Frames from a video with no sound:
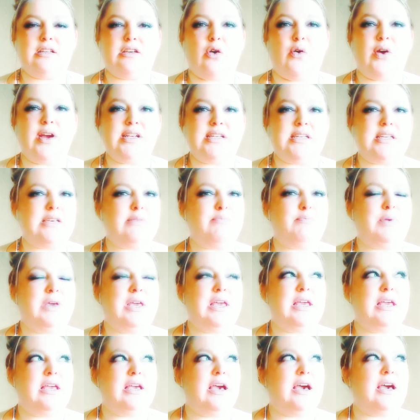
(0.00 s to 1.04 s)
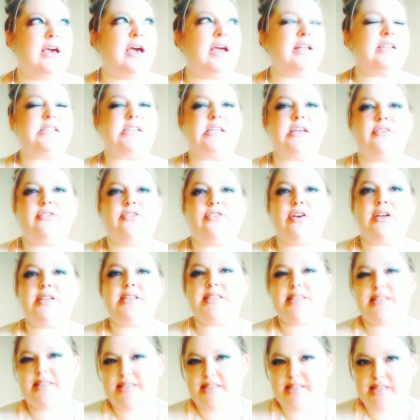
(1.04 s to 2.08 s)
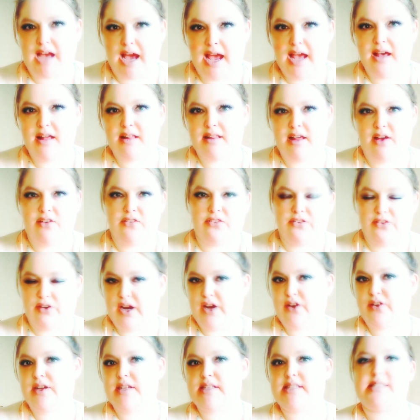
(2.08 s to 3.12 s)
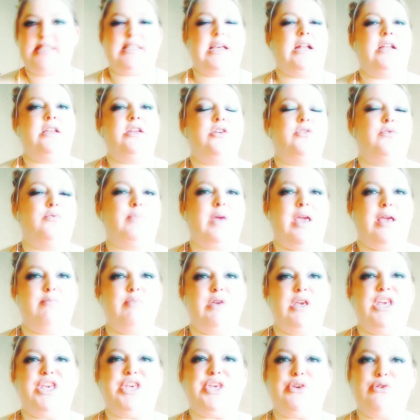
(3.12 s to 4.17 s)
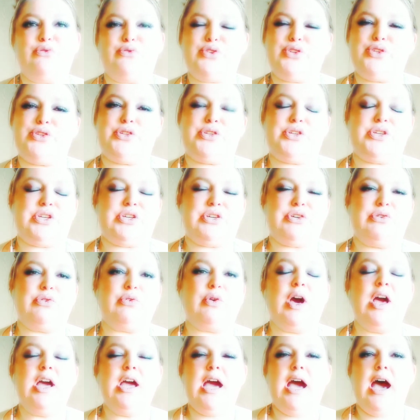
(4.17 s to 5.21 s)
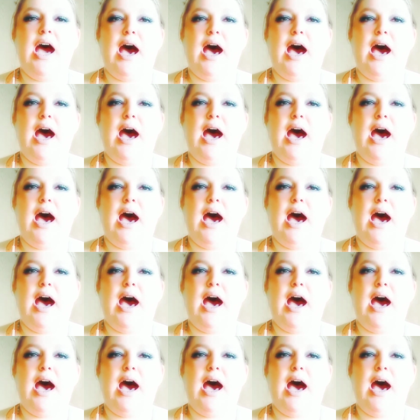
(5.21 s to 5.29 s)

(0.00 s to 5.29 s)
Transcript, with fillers: going to be a different style of fragrance than you may be used to.